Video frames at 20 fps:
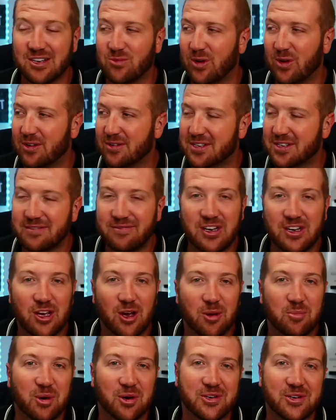whether it's a video
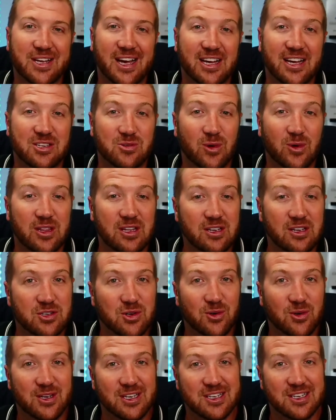podcast, whether you're
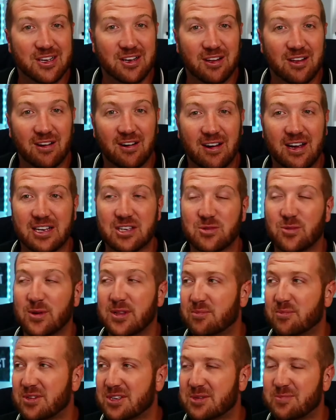talking to clients, whether
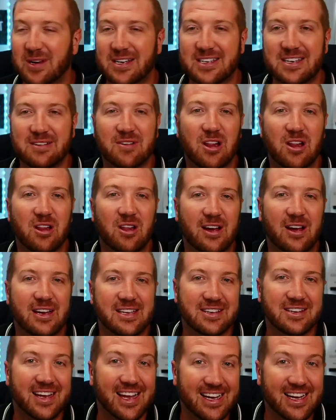prospective clients
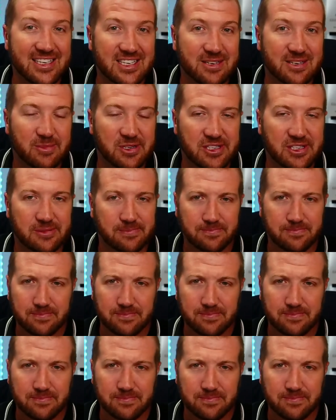and customers,